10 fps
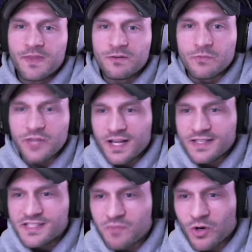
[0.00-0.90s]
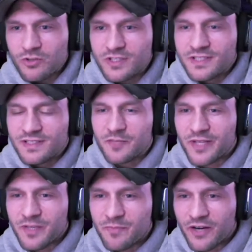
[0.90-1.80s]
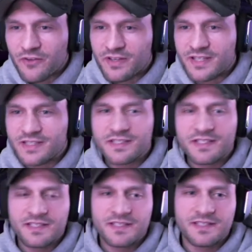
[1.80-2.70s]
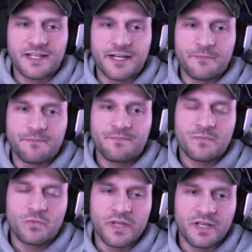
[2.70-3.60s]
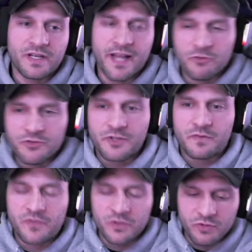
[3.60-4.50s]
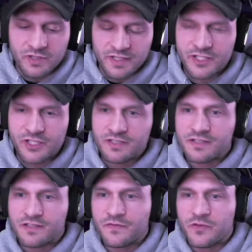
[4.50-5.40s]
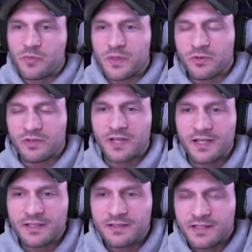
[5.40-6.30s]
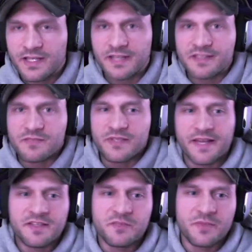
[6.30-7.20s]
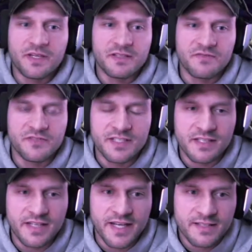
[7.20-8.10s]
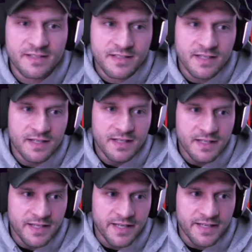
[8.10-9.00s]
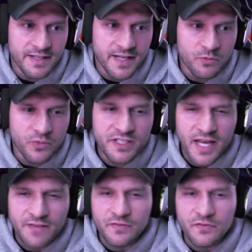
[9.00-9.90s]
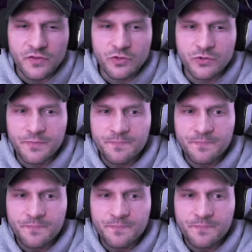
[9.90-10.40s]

We got smoked. They played better than us. We encountered a few glitches, a few people getting some deaths because of disconnects. And we did have a few